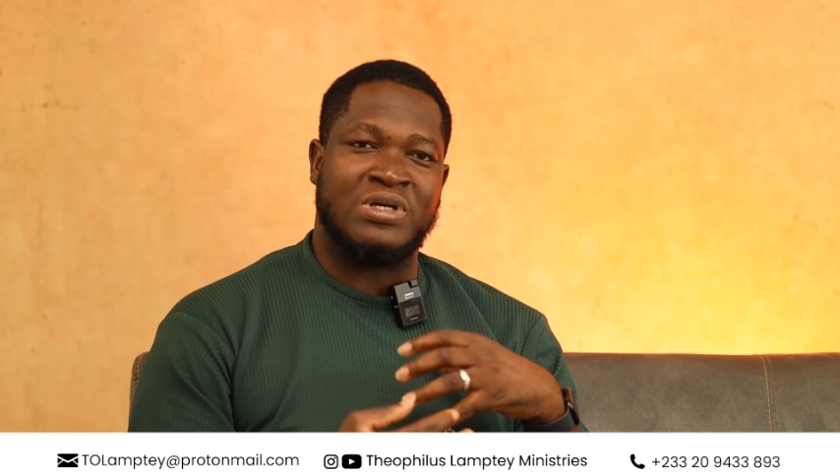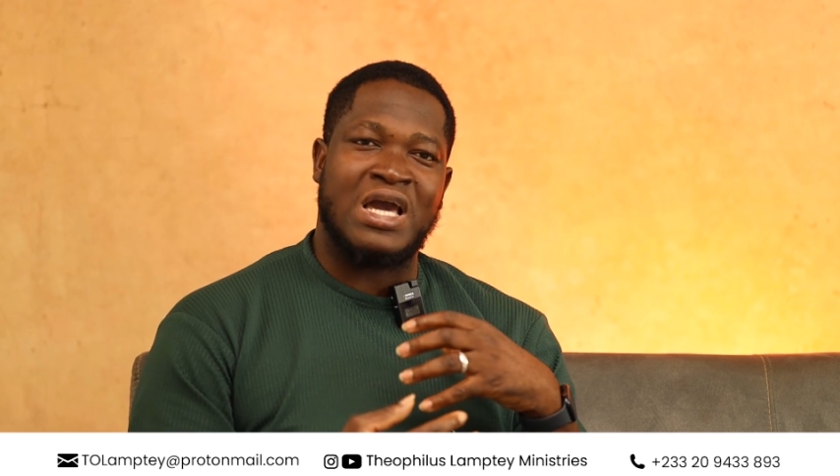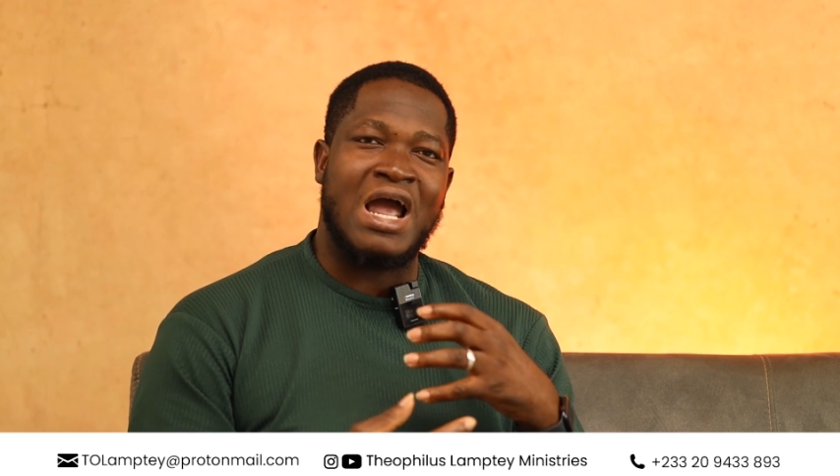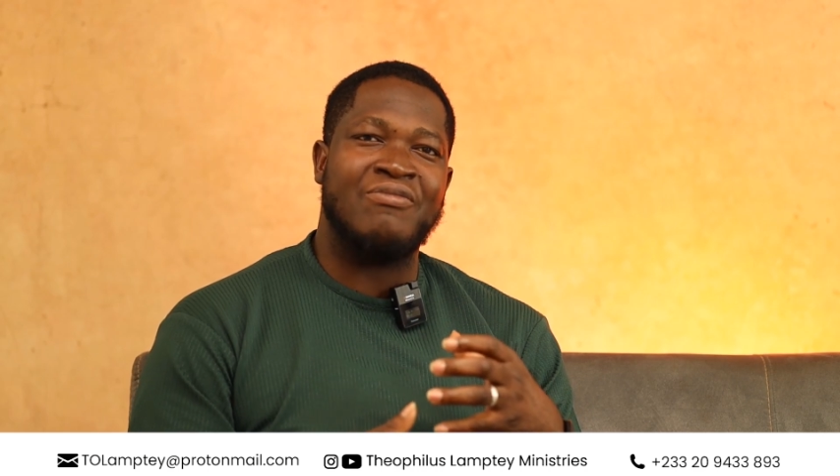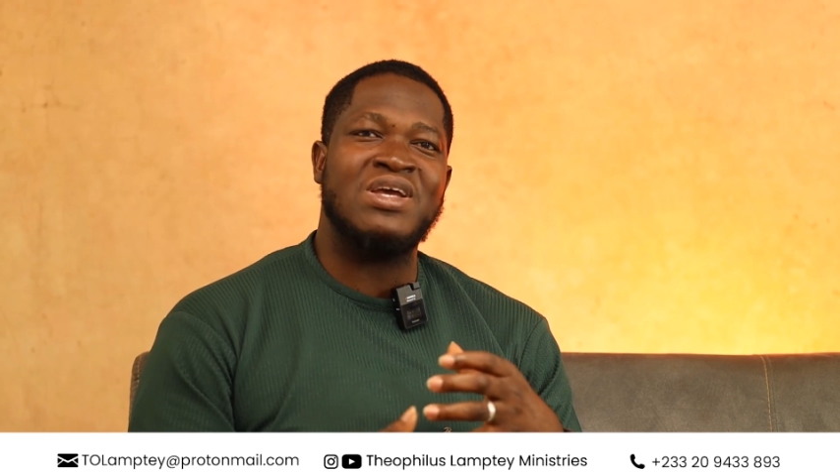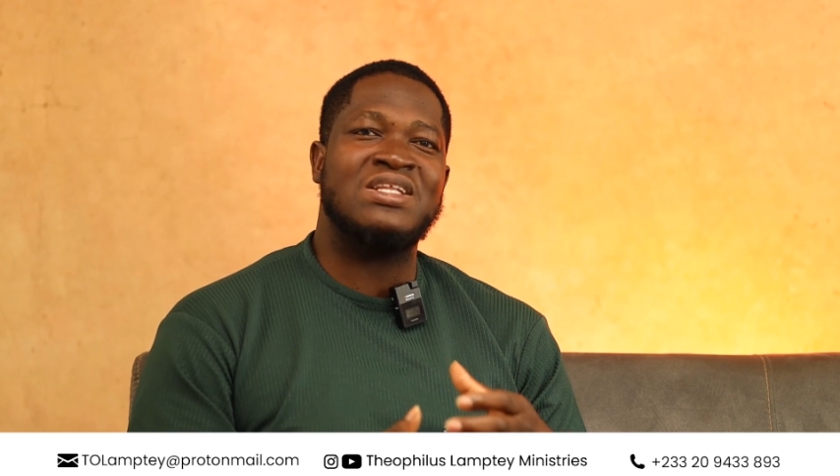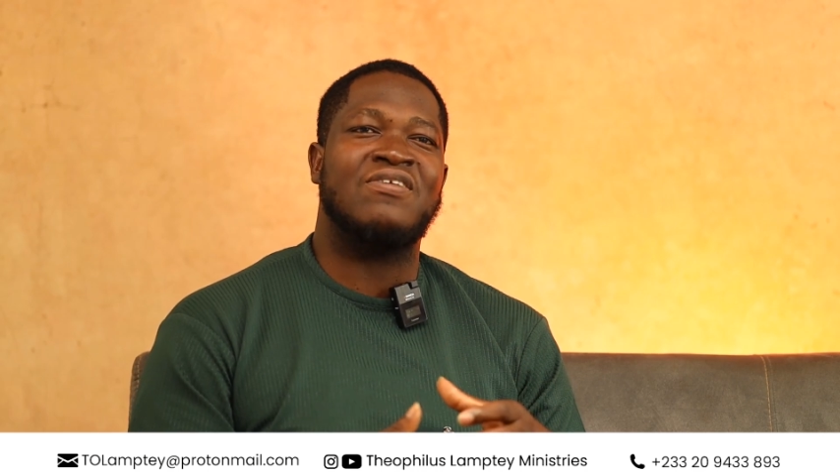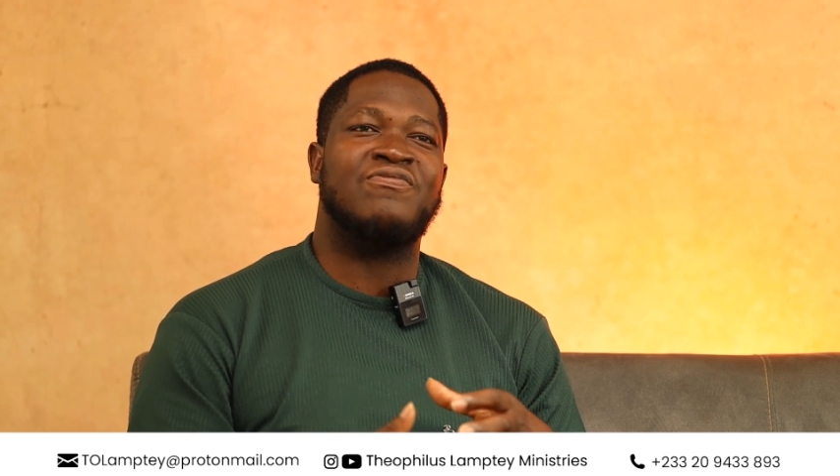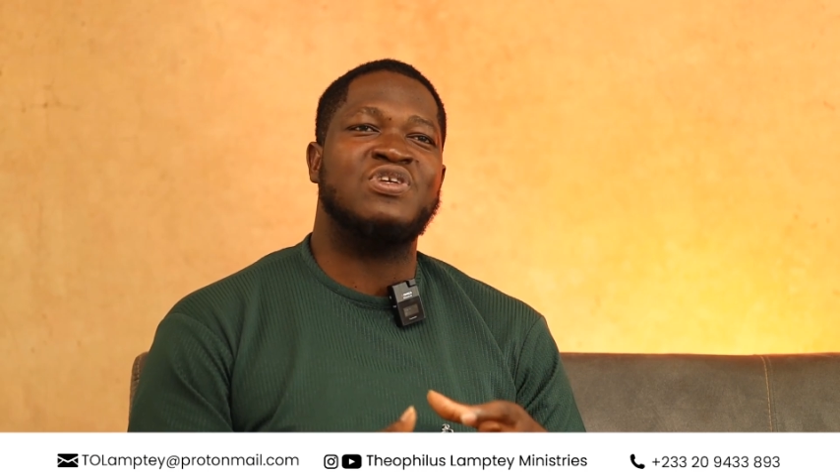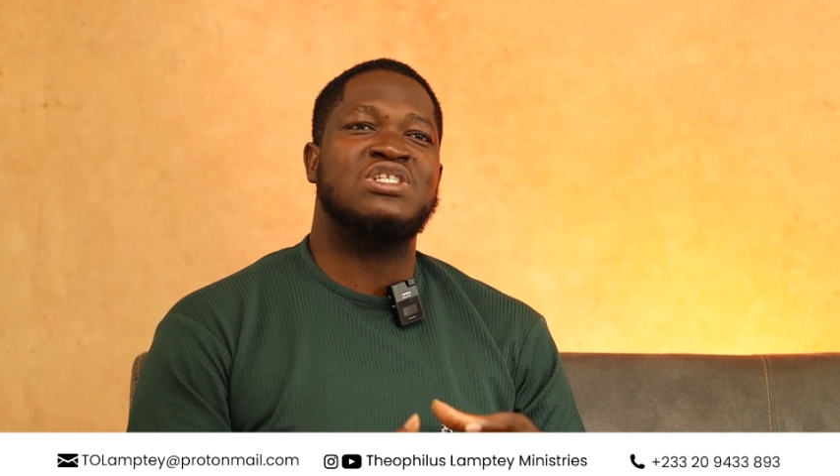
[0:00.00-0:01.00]
carrying
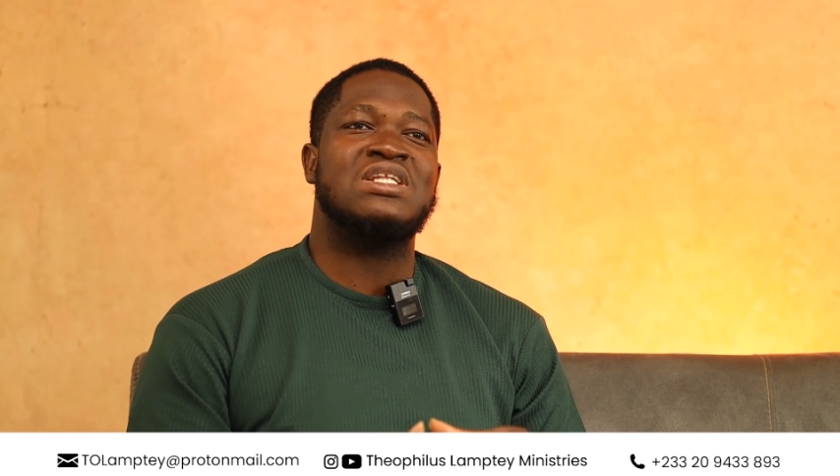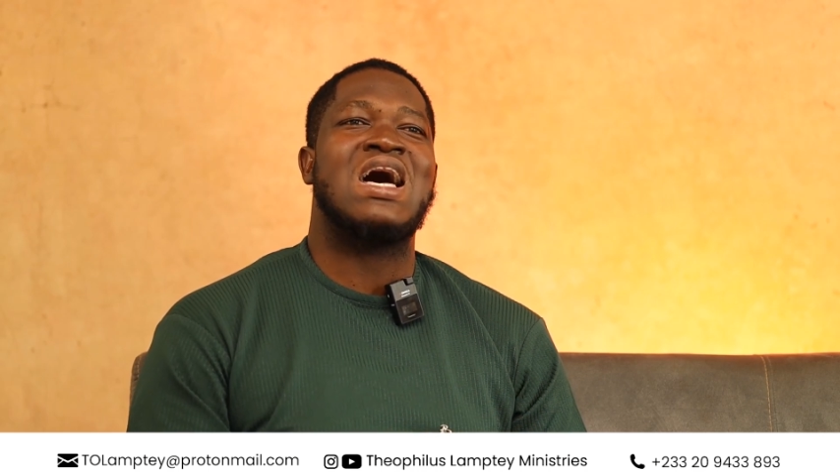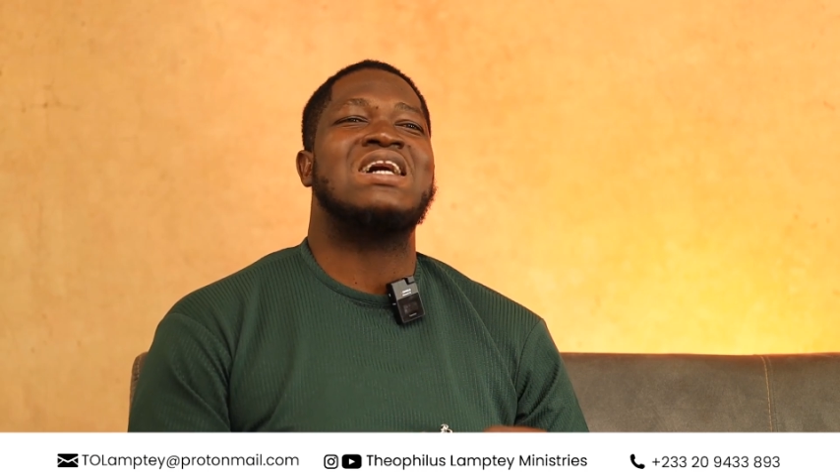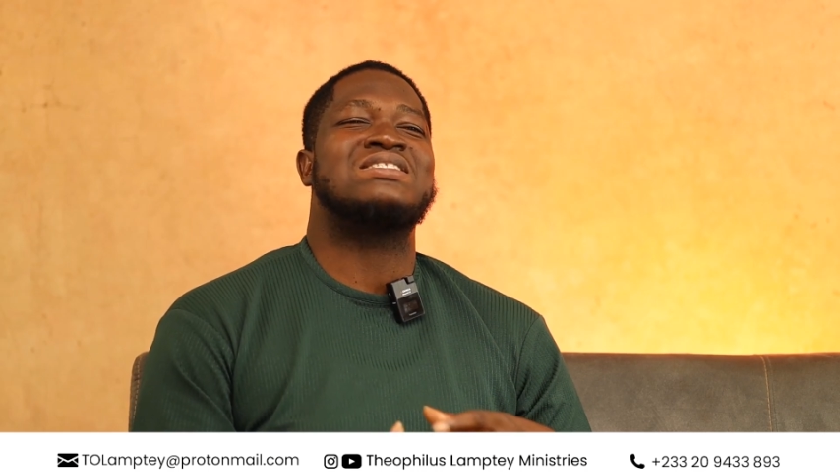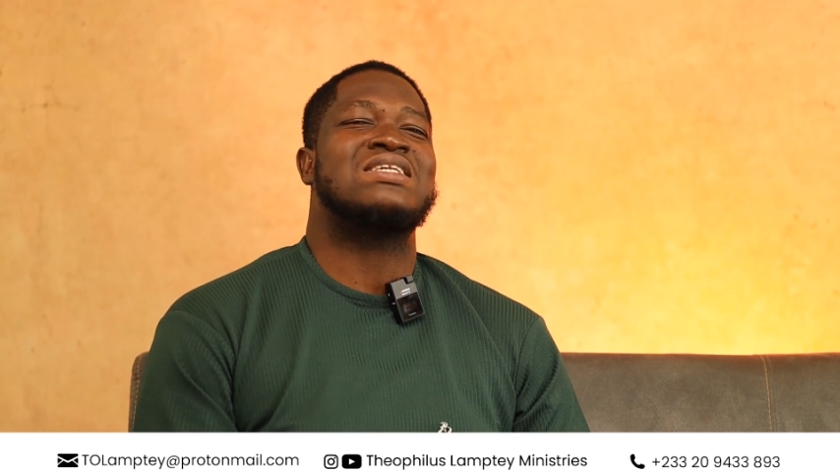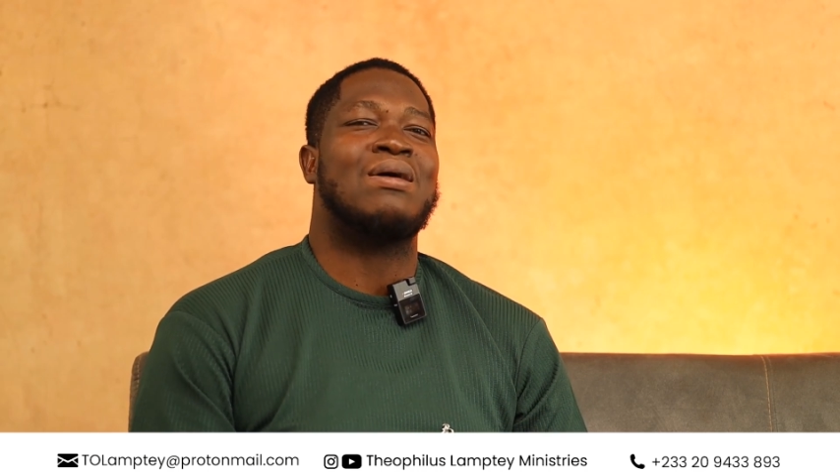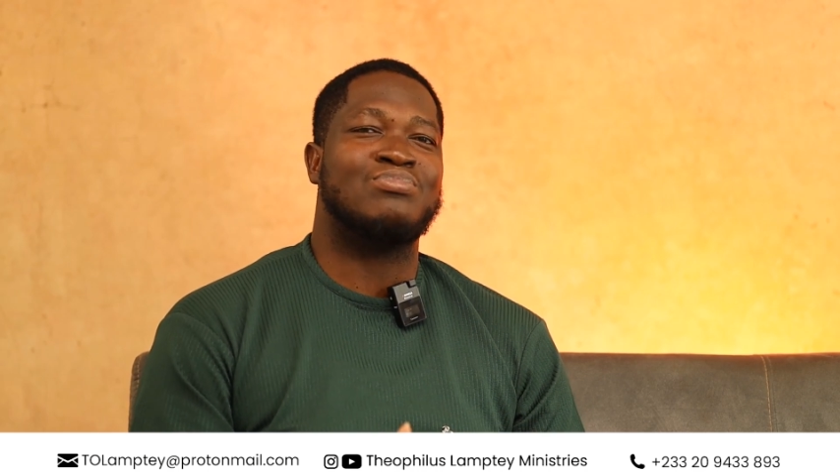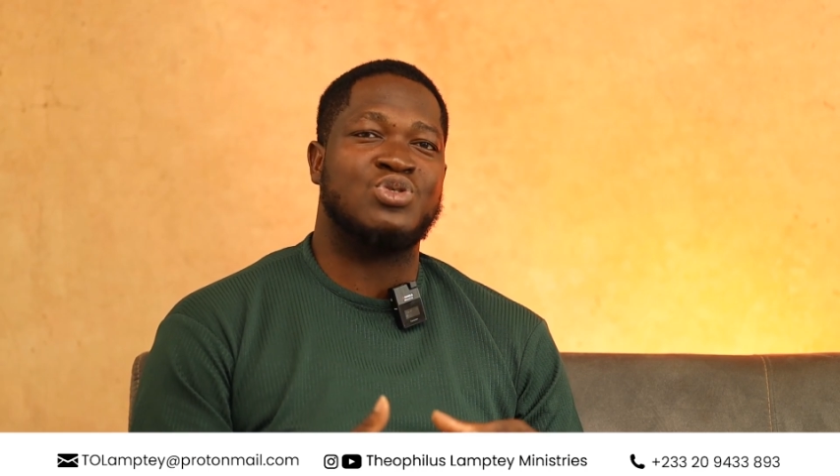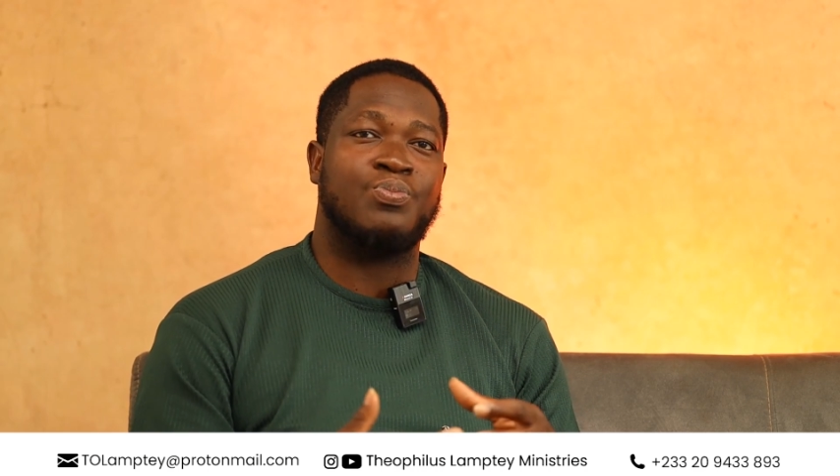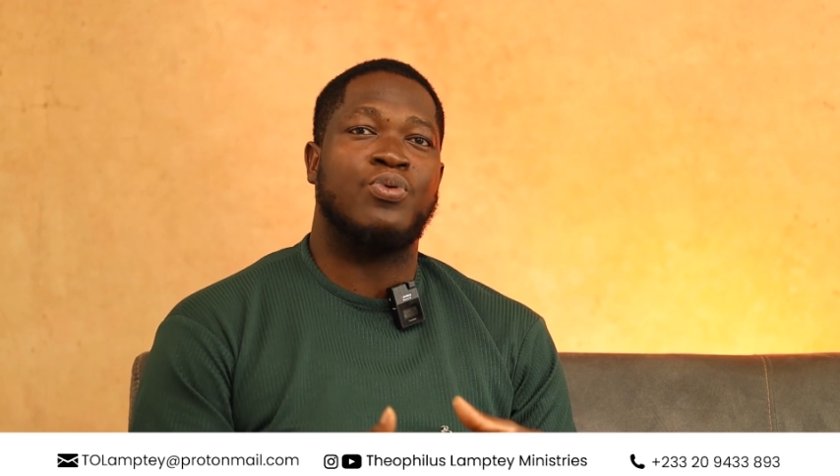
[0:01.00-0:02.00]
the vision as
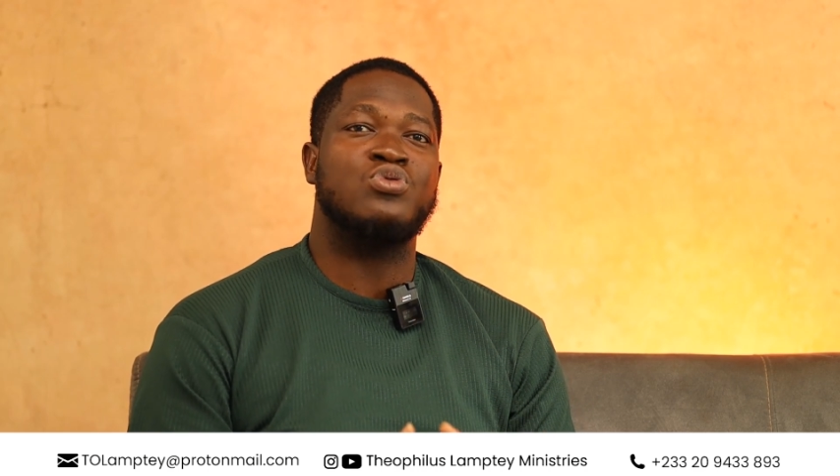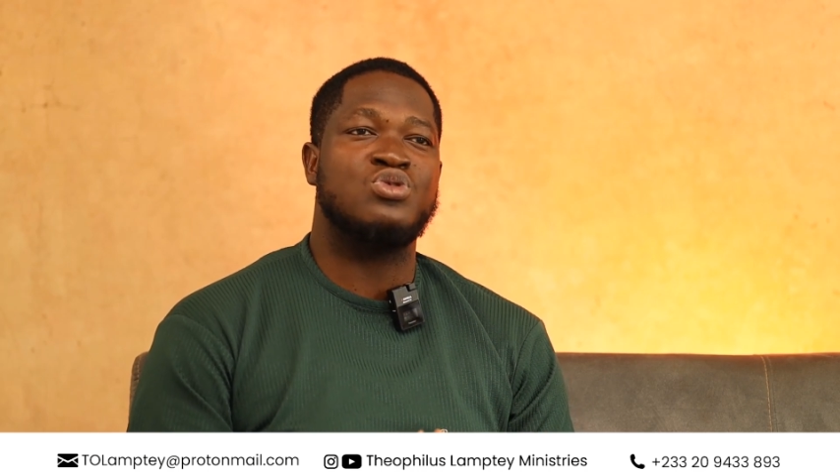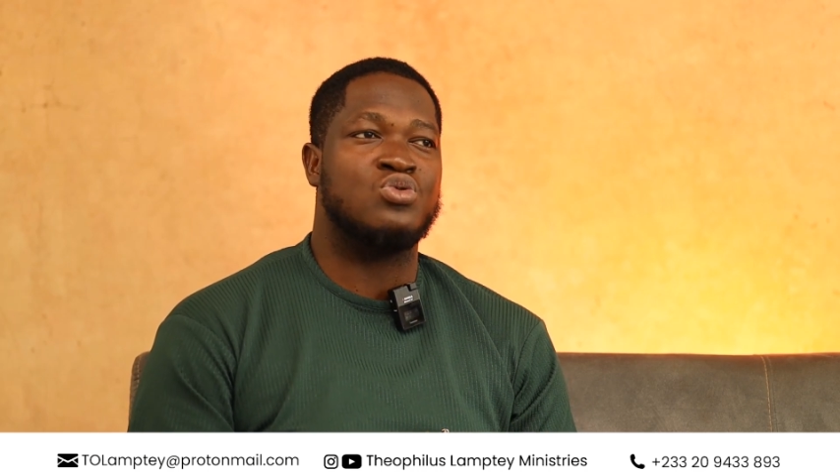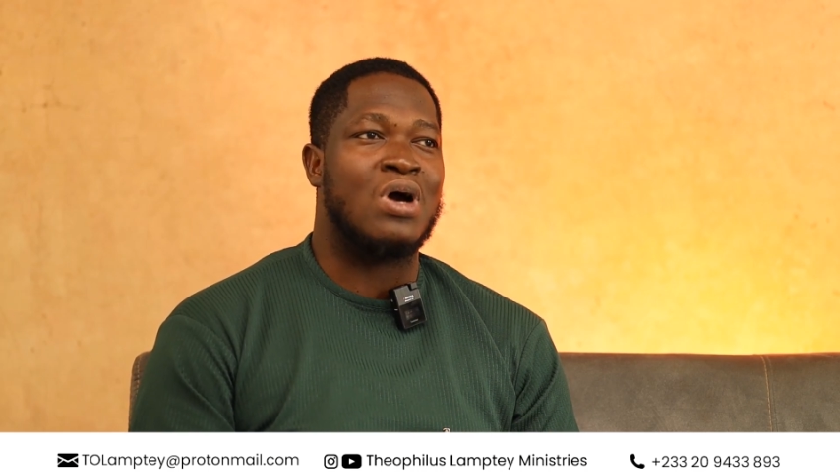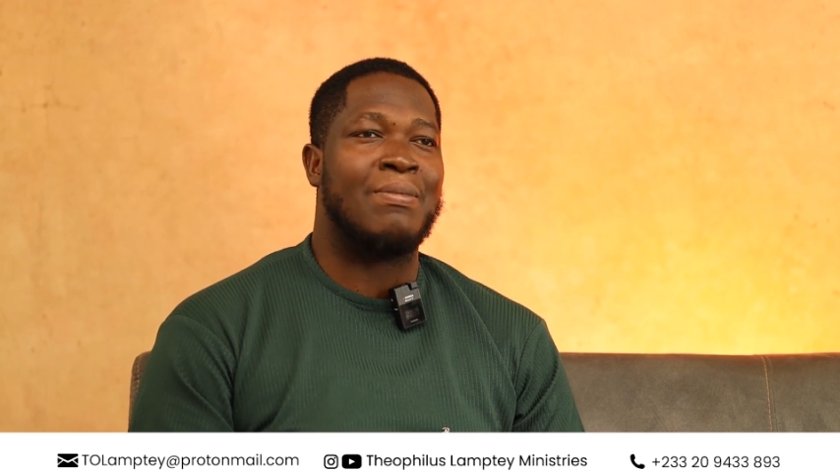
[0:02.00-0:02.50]
I'm supposed to? Mm.